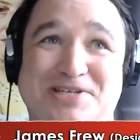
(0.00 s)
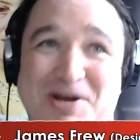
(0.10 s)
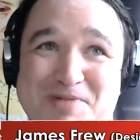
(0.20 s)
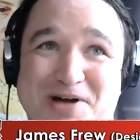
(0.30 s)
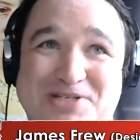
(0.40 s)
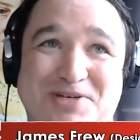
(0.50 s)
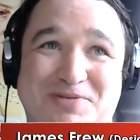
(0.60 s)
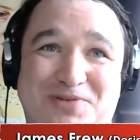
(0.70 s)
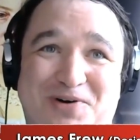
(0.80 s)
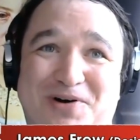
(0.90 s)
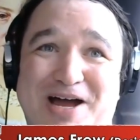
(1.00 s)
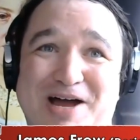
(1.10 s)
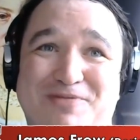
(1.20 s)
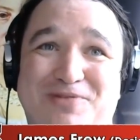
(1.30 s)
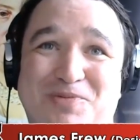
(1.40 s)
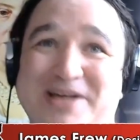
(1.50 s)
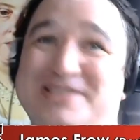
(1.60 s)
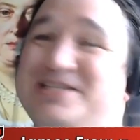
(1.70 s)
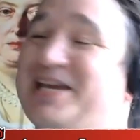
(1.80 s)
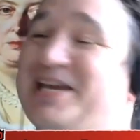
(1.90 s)
you all so much for
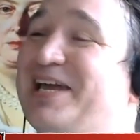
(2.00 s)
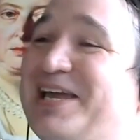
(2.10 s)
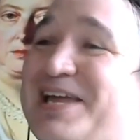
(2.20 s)
waiting.